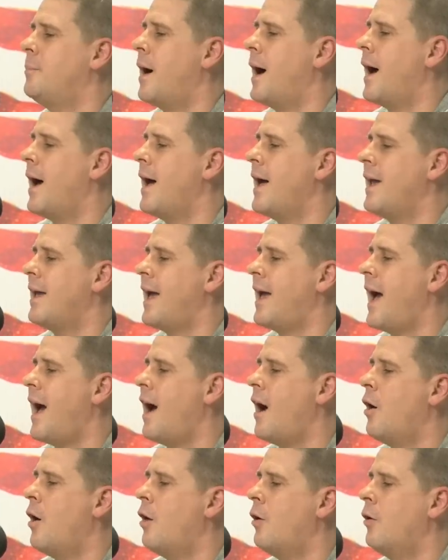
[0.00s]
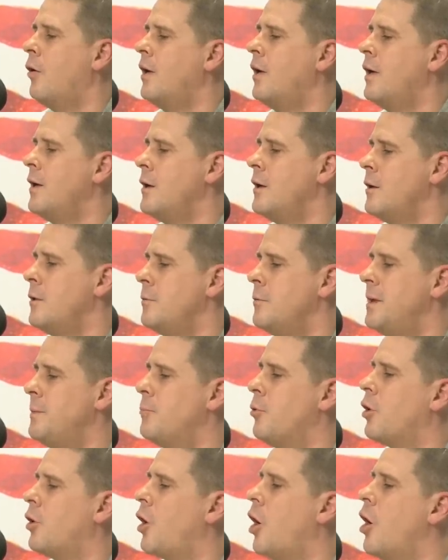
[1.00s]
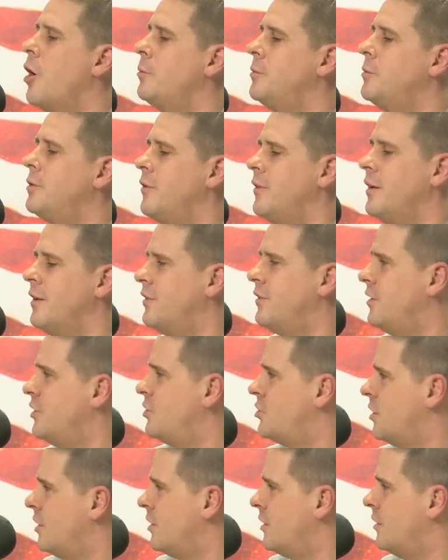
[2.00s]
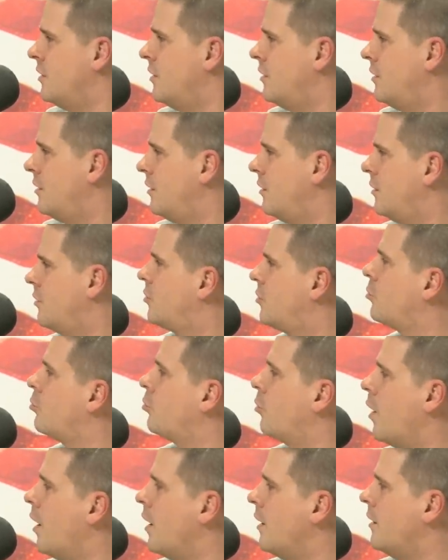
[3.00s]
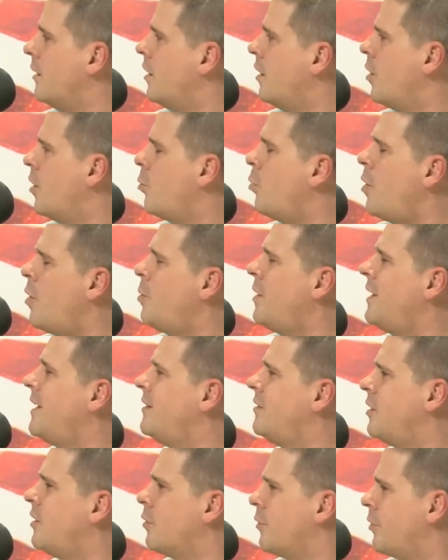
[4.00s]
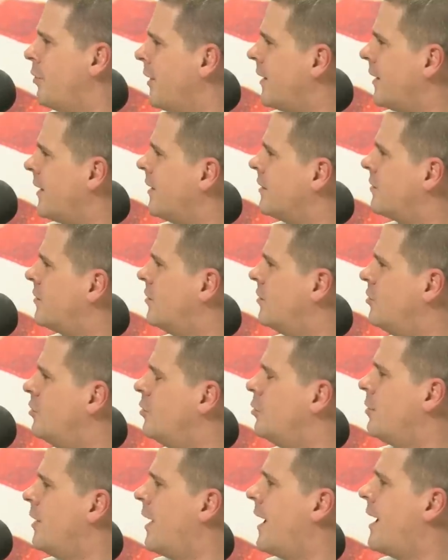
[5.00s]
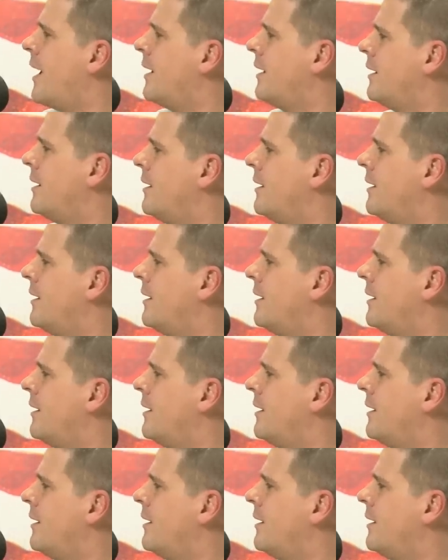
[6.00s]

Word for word: by how people come to the decision to run. What went into your thinking to do that?